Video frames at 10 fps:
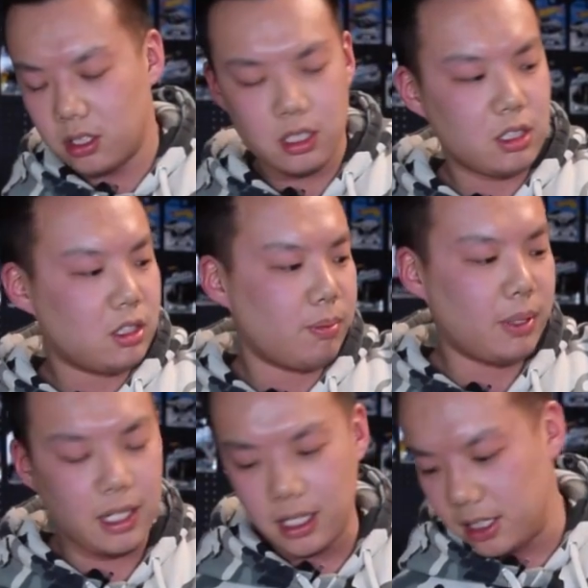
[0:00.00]
there's some
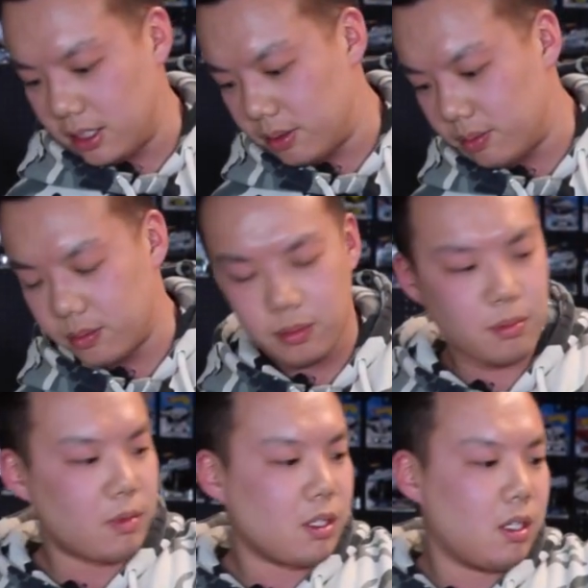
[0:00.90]
padding.
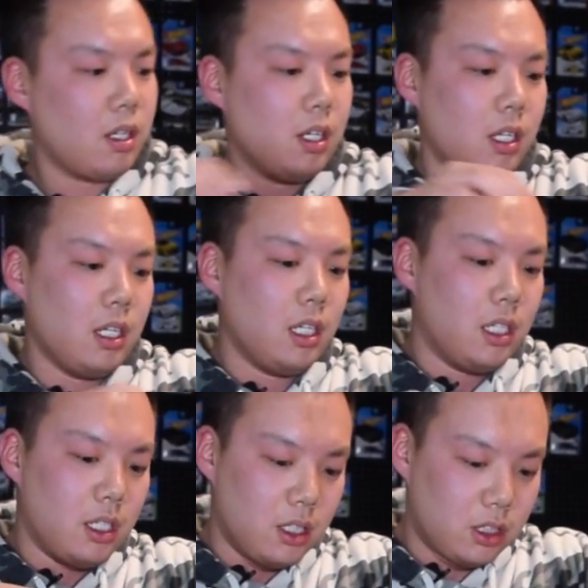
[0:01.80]

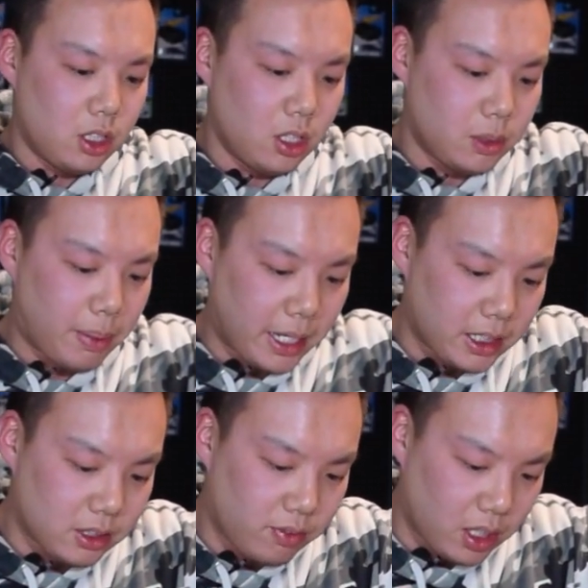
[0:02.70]
So it's
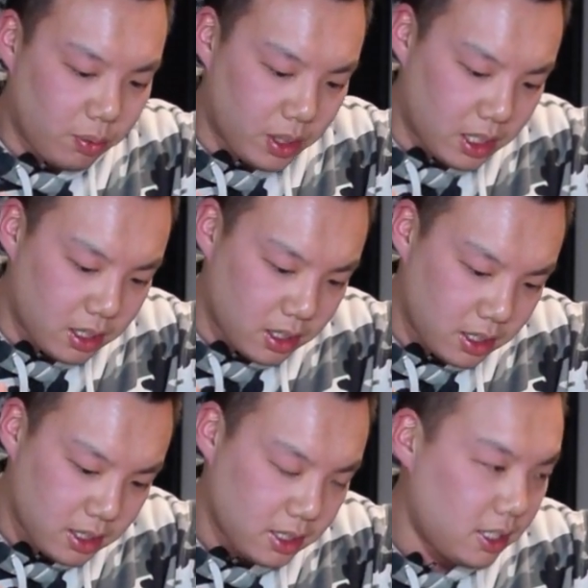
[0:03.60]
packaged very well.